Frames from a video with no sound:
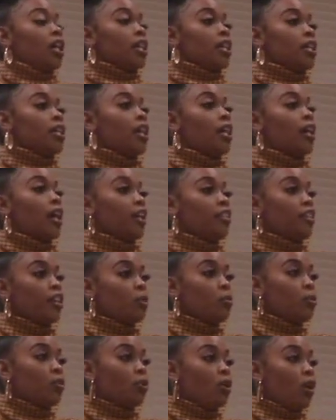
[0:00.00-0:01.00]
Yeah, I
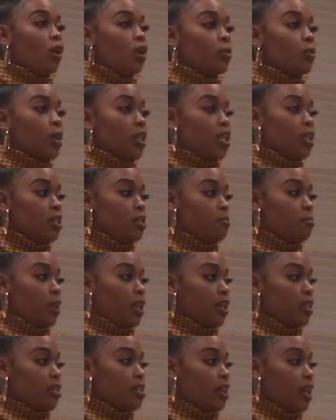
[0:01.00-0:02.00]
think we'll always
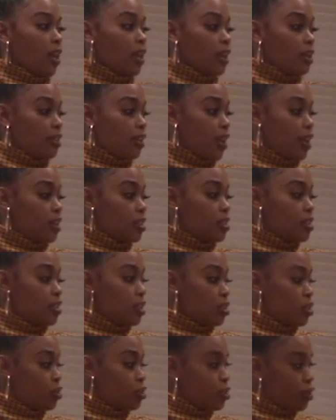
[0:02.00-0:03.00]
maintain that
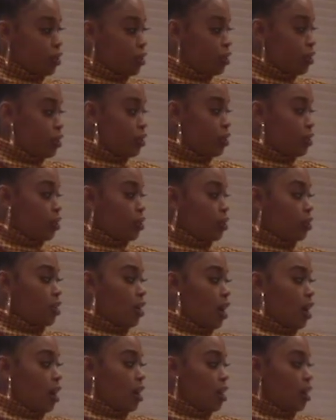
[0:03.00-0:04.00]
sister
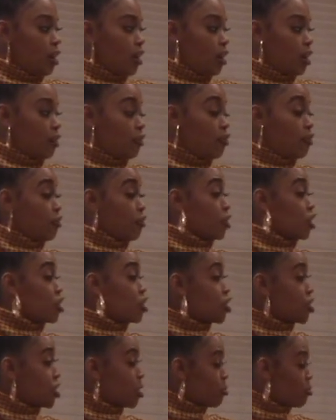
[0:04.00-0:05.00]

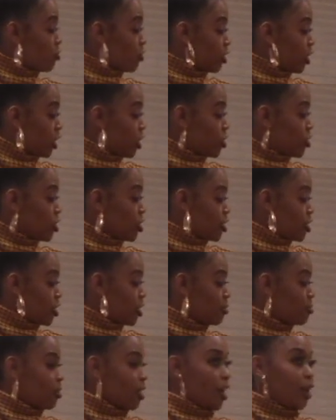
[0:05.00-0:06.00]
friendship
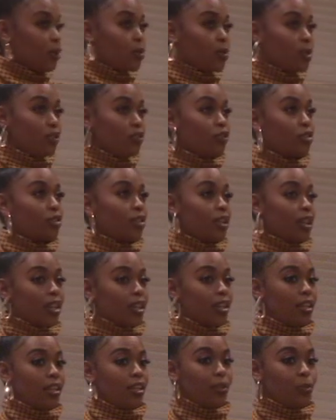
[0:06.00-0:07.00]
relationship that we've
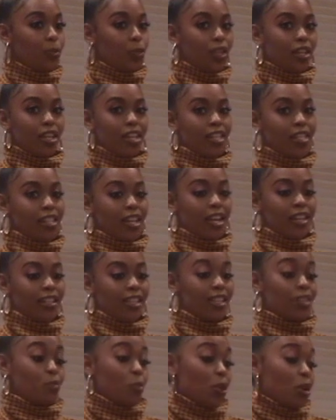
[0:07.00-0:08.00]
created with us.
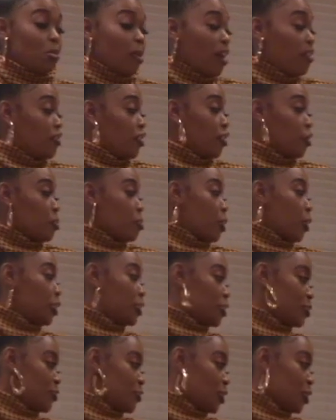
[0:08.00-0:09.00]
It's one of my favorite
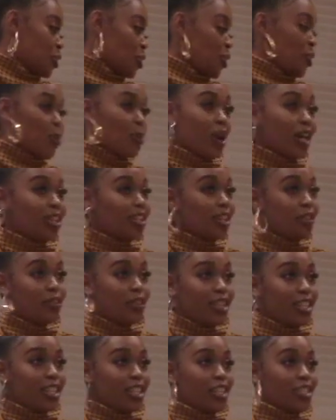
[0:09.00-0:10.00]
parts of the show. I love
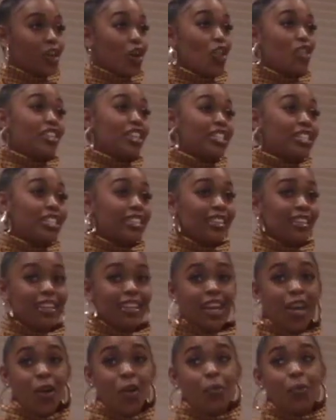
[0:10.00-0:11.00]
it. It's
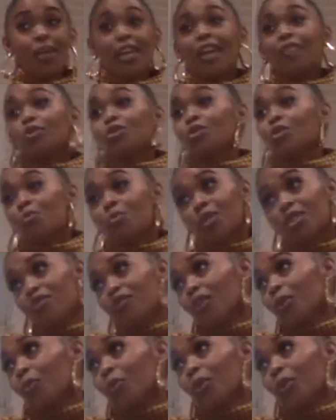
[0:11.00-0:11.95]
authentic. We have so much fun